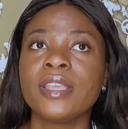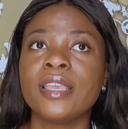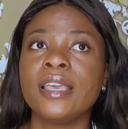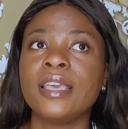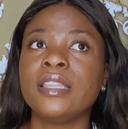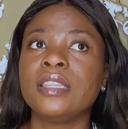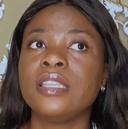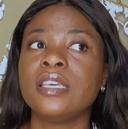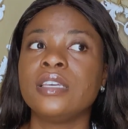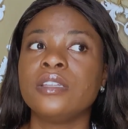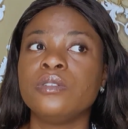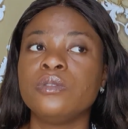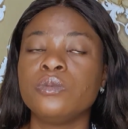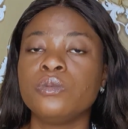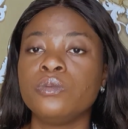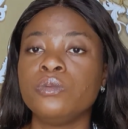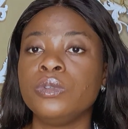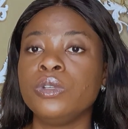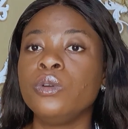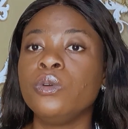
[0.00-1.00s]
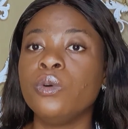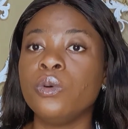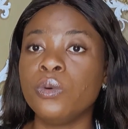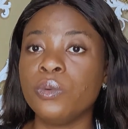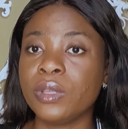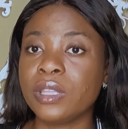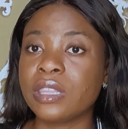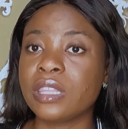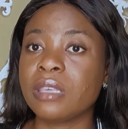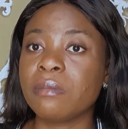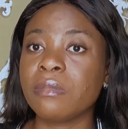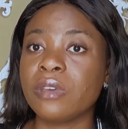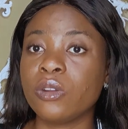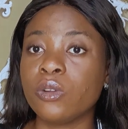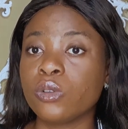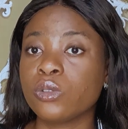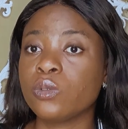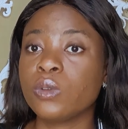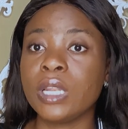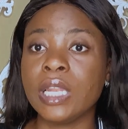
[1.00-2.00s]
and then we go with him and
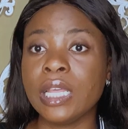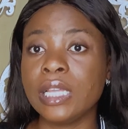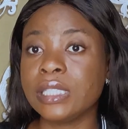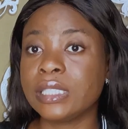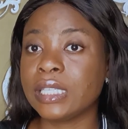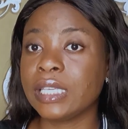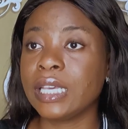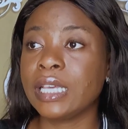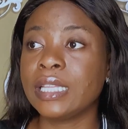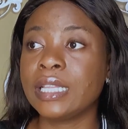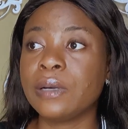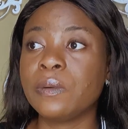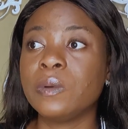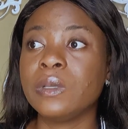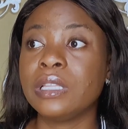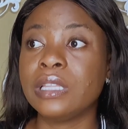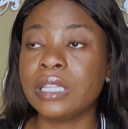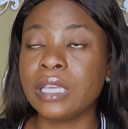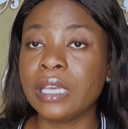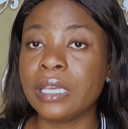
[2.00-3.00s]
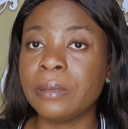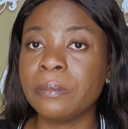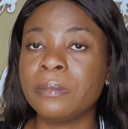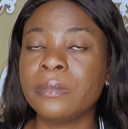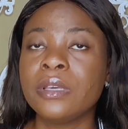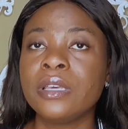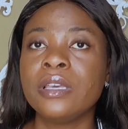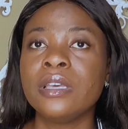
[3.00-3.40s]
also learn together with them.